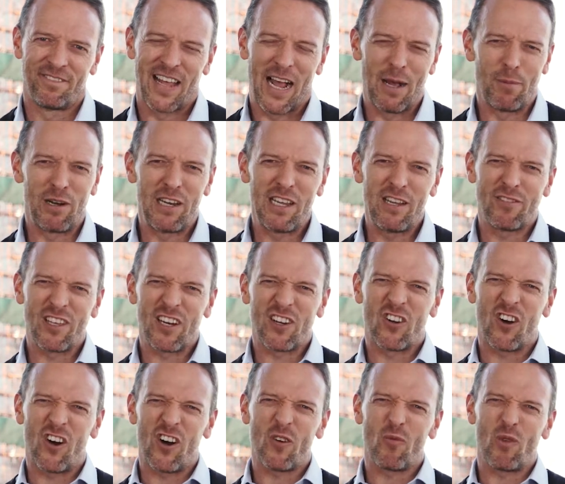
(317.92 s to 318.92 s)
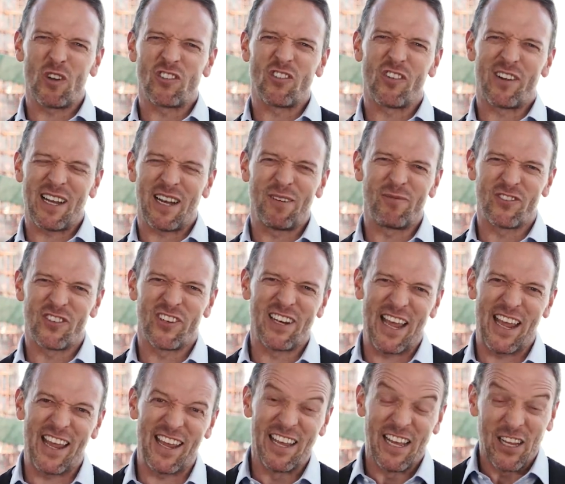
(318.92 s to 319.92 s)
I believe that God wants to come
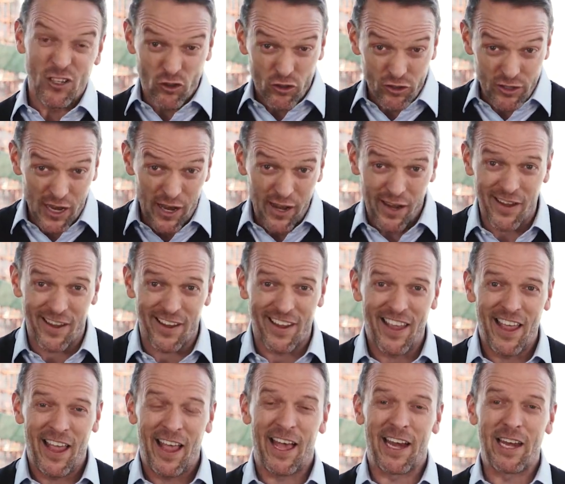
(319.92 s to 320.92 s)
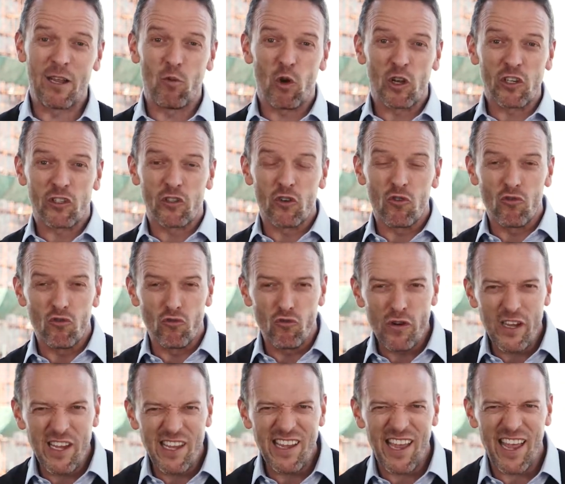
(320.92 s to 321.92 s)
today, and He wants to
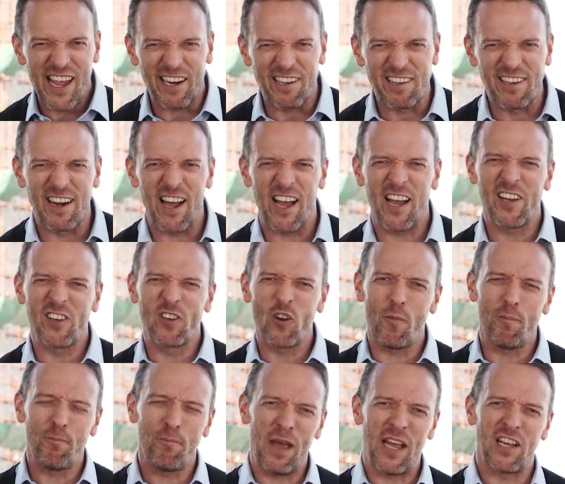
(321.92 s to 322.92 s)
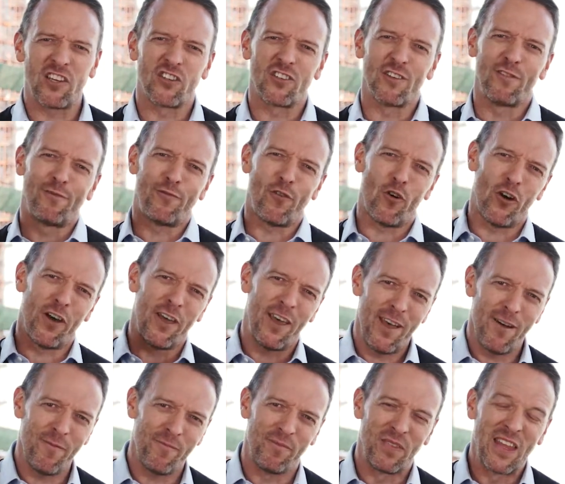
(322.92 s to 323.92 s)
reignite your passion for
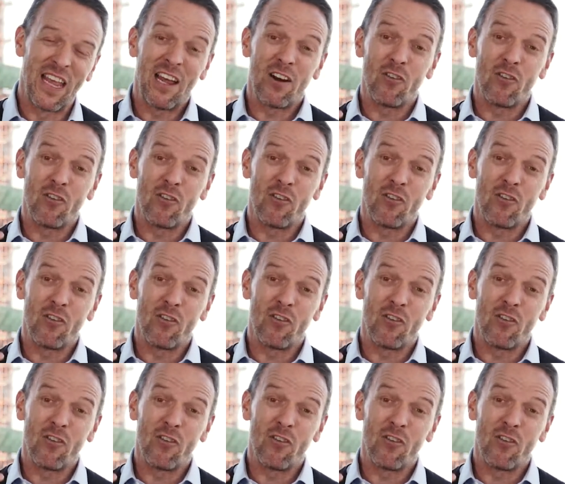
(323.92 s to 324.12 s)
Him.